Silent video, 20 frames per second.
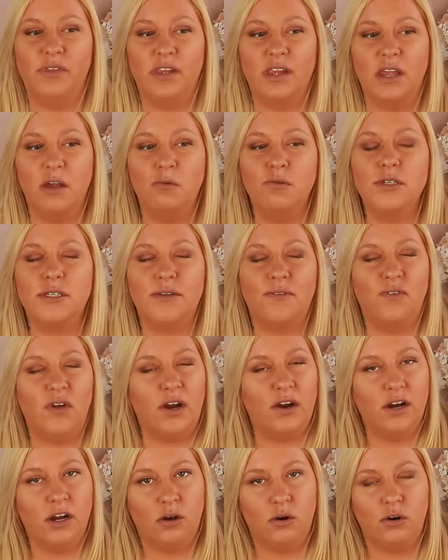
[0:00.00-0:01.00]
It was
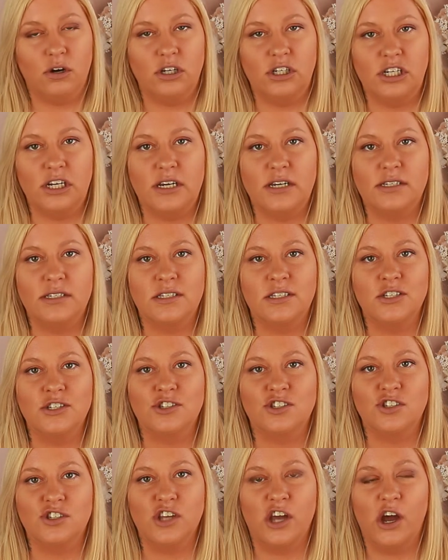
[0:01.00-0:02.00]
very gorgeous,
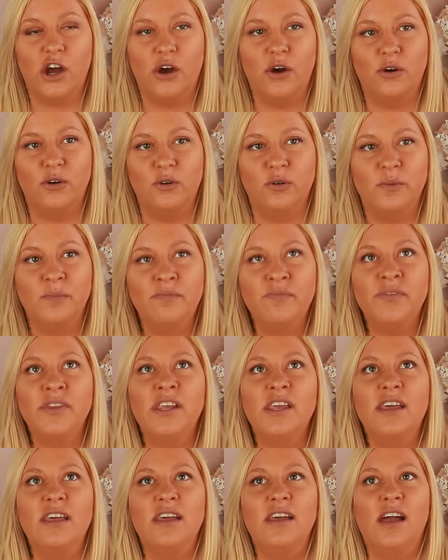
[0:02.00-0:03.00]
so
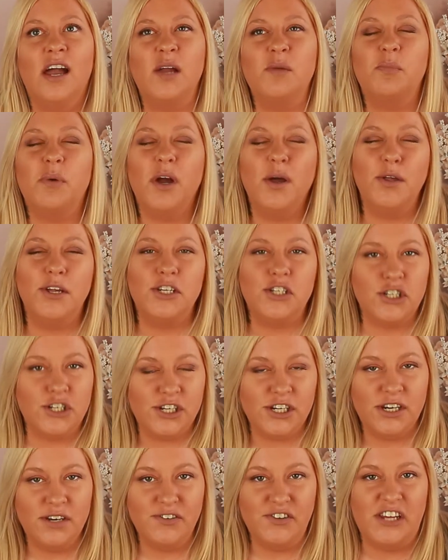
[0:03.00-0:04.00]
I probably
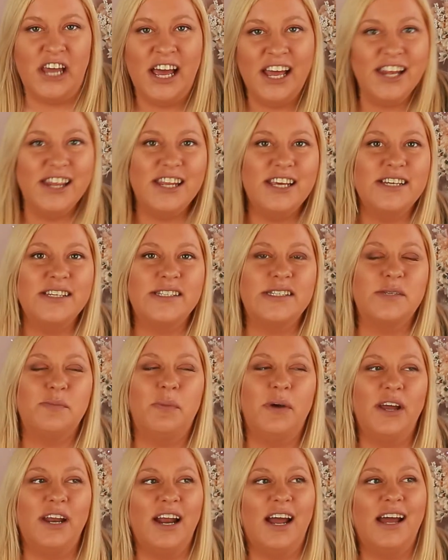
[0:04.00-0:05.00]
shouldn't have done this,
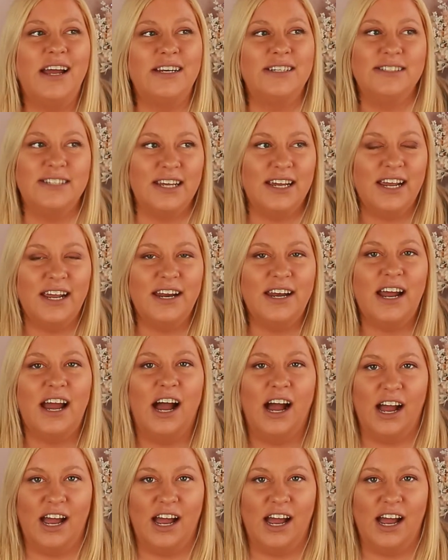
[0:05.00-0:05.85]
but I did.